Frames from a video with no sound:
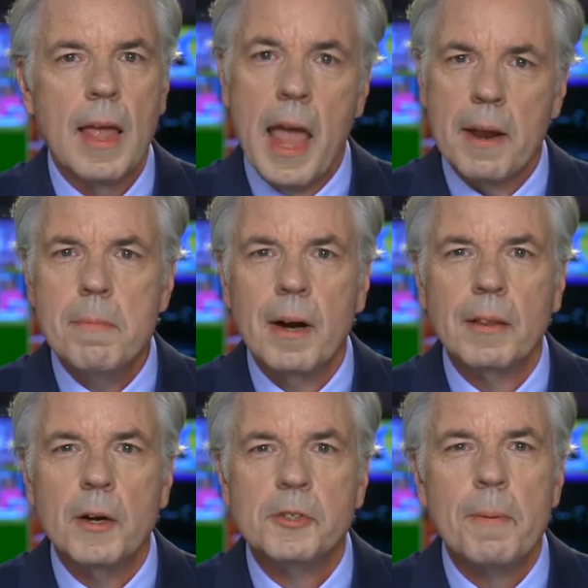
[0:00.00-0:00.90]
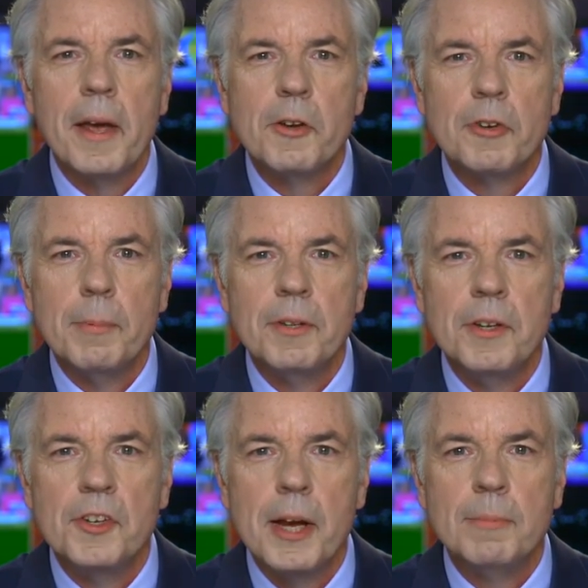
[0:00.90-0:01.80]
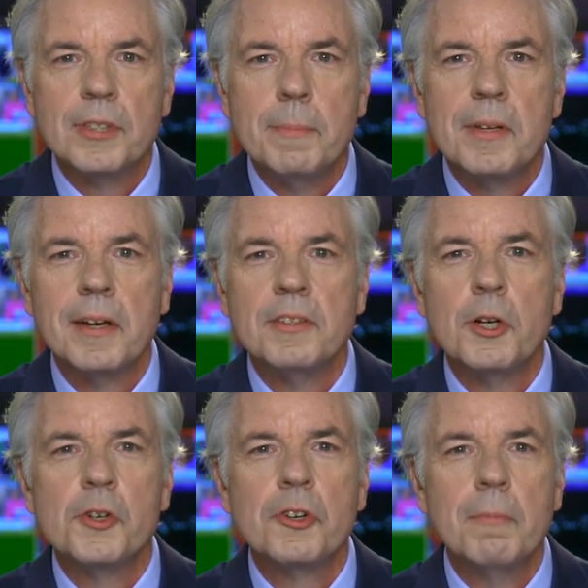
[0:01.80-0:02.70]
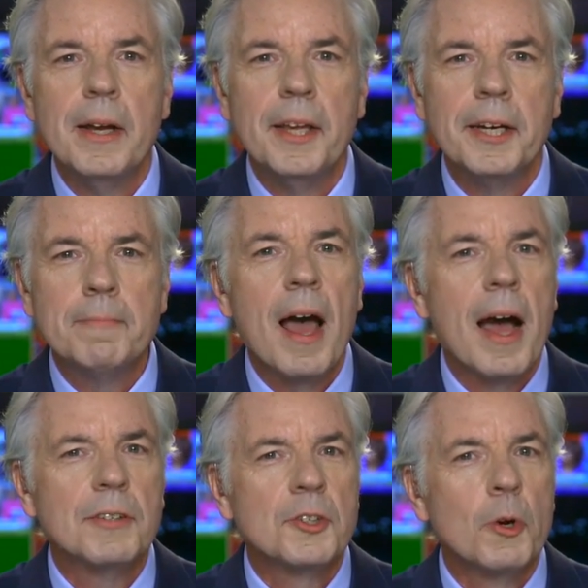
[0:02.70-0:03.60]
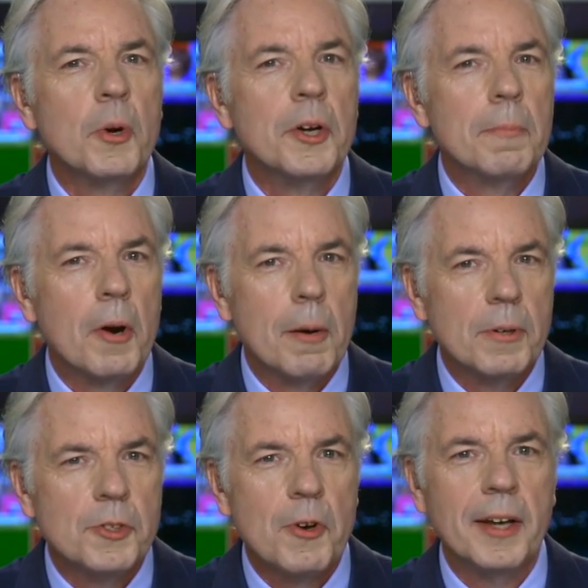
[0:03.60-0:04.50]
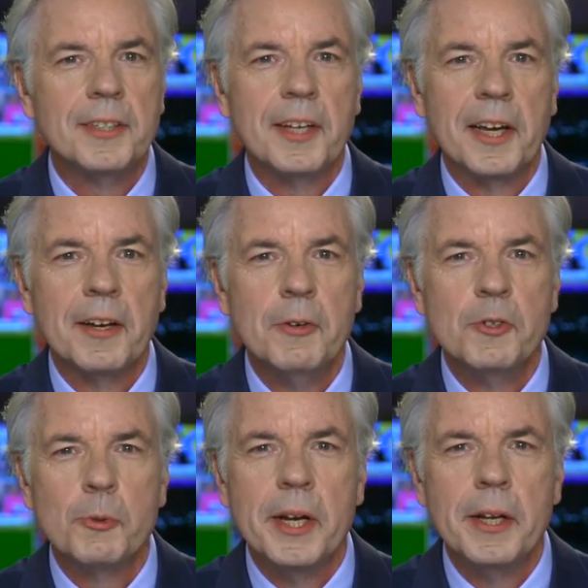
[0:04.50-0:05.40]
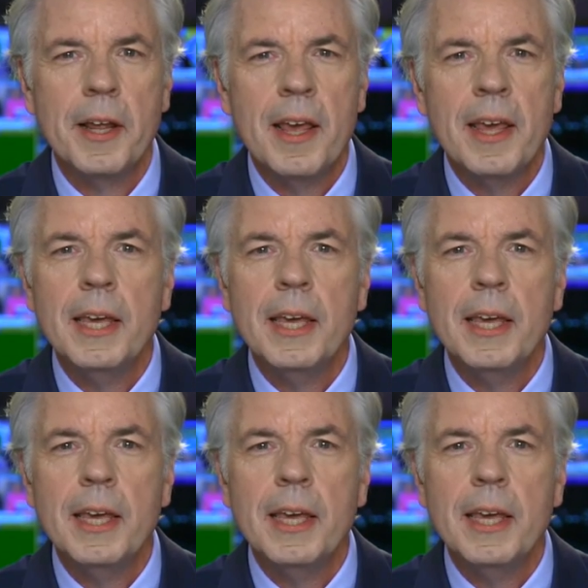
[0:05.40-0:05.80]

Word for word: And among those paying tribute to James Lipton on social media, Oscar winner Barbra Streisand, who tweeted,